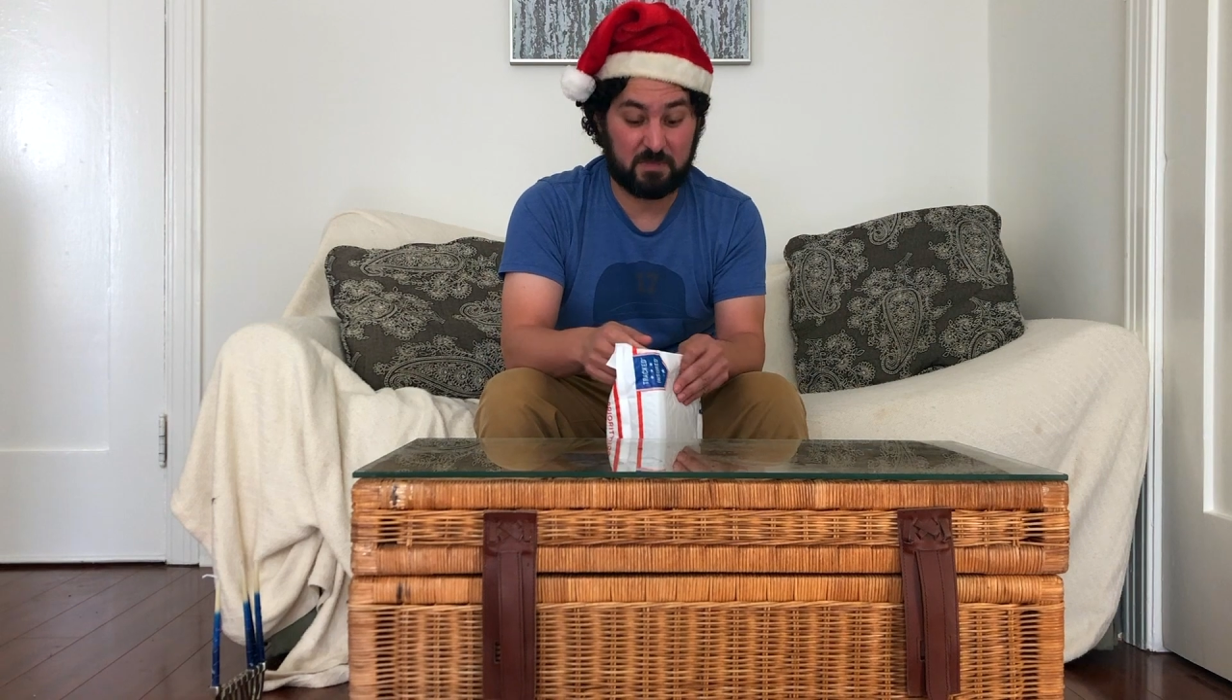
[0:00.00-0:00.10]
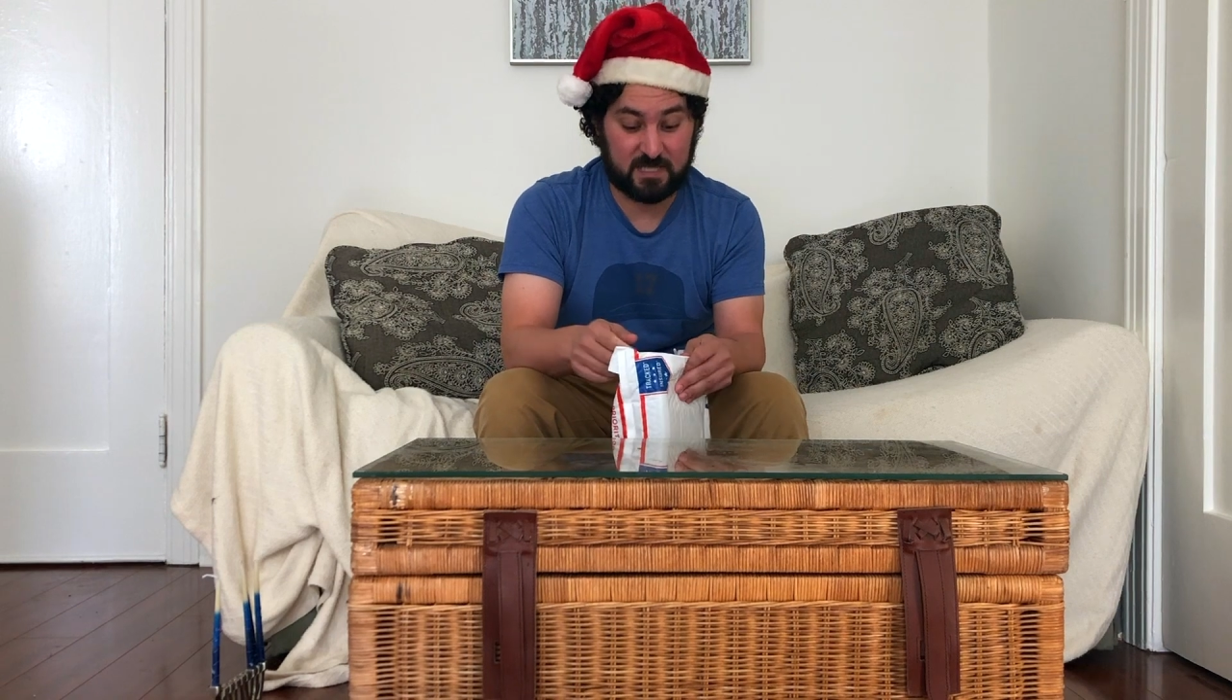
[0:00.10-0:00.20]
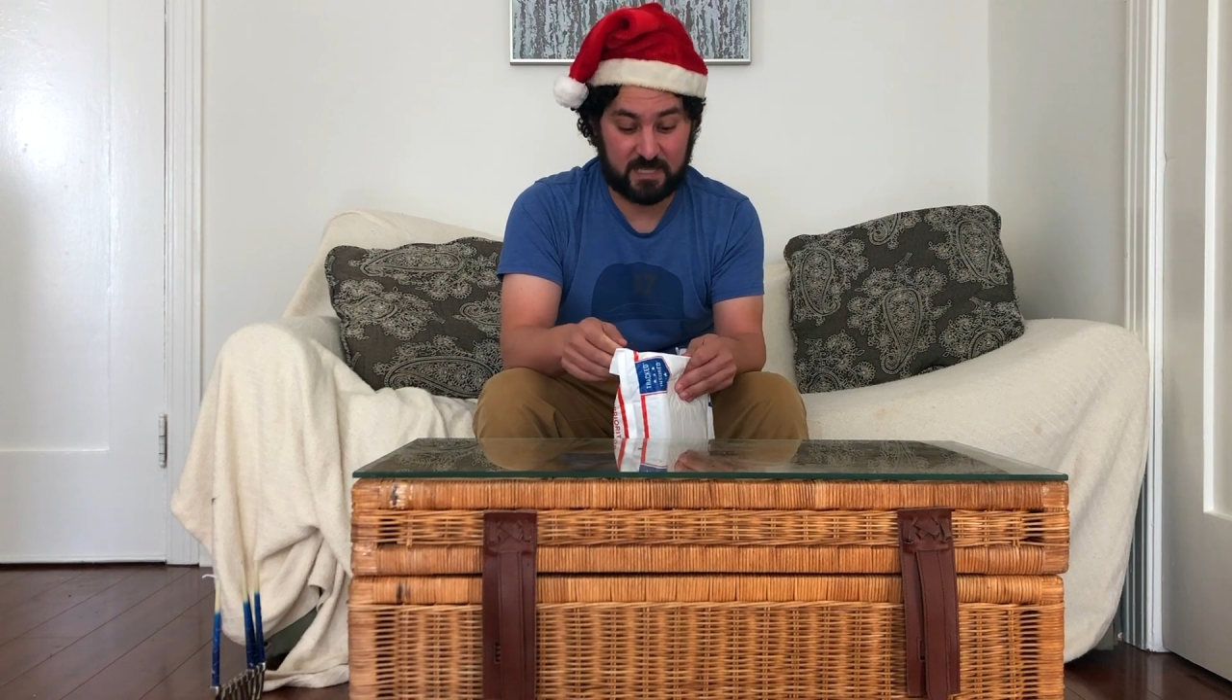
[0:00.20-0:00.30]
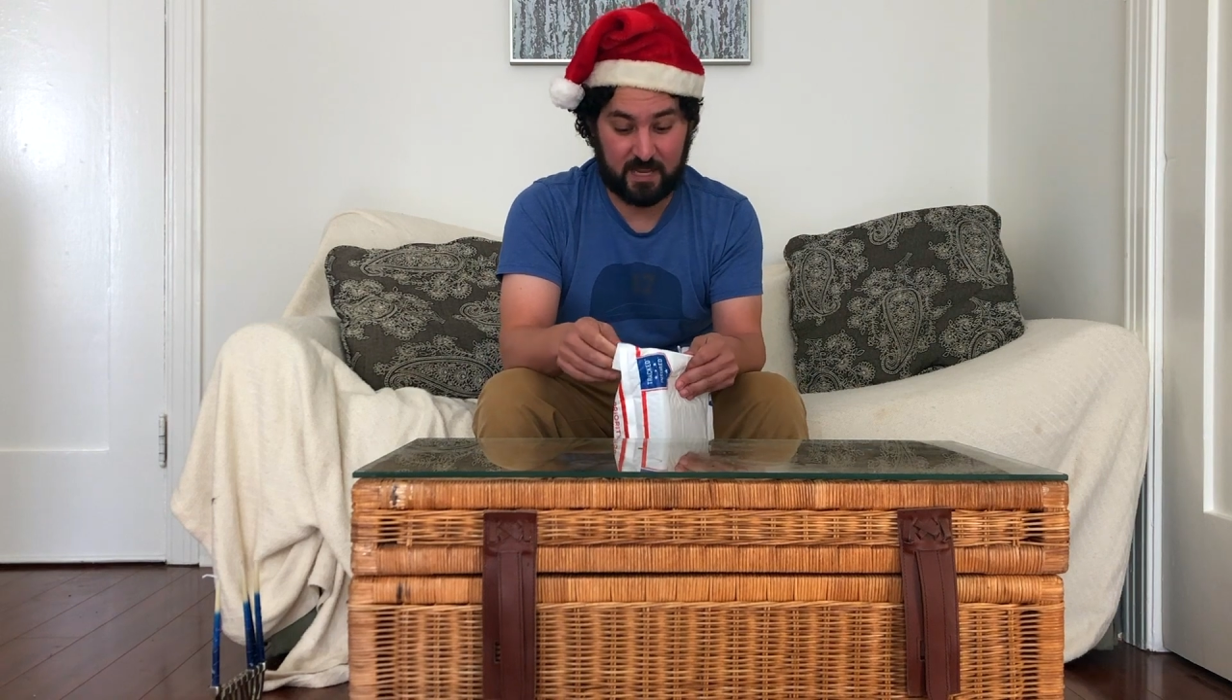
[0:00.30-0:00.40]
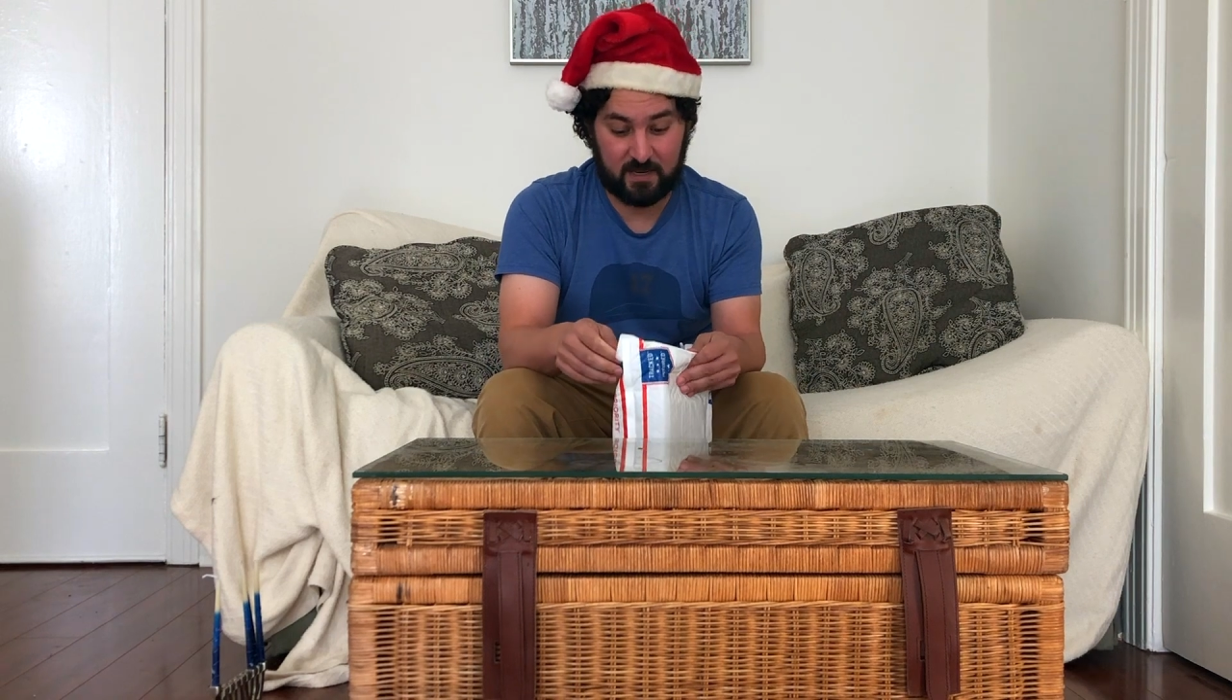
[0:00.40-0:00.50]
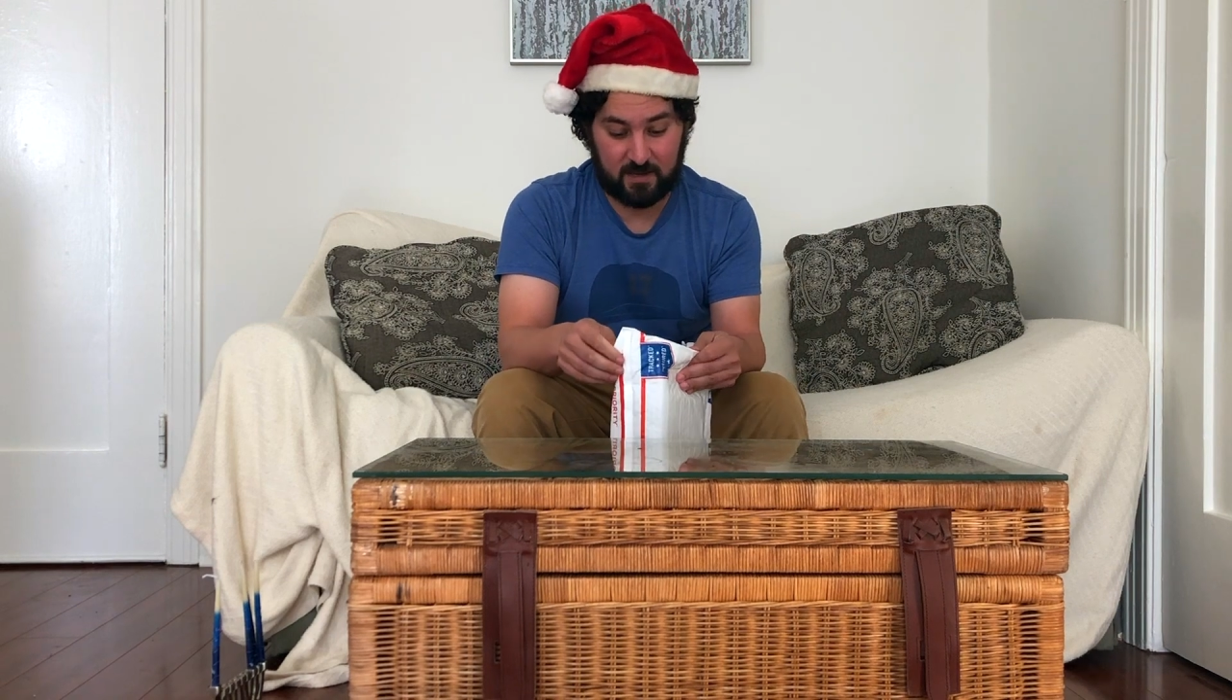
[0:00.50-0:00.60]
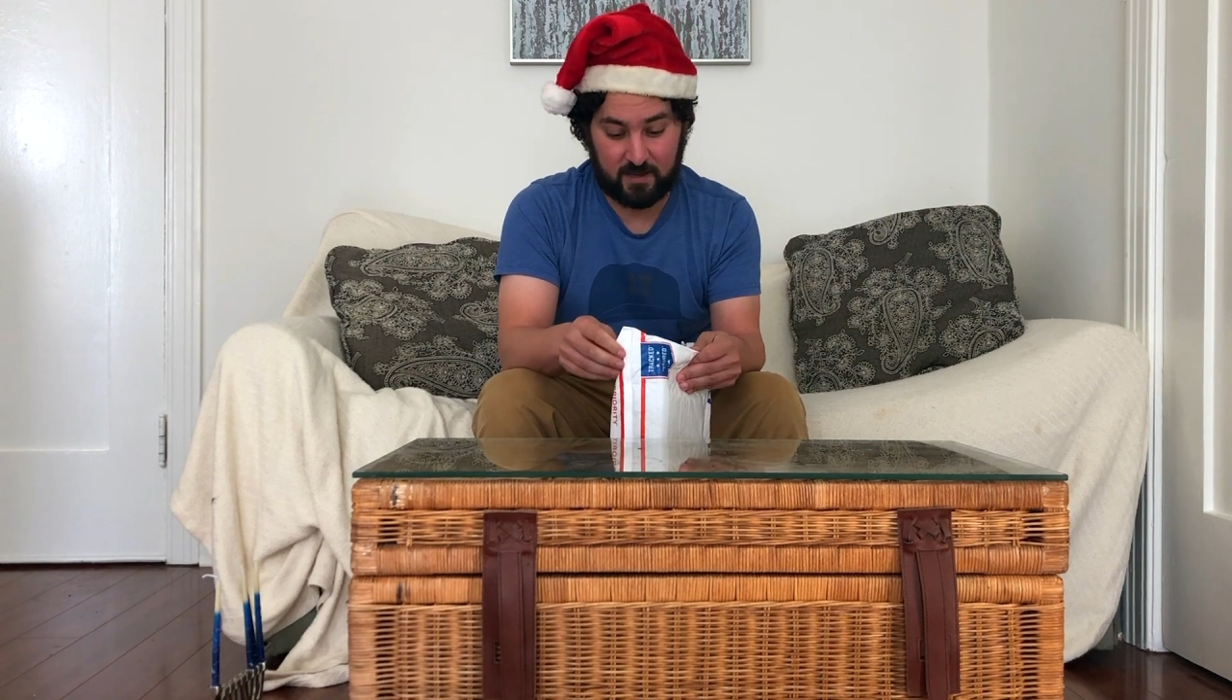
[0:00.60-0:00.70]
extent.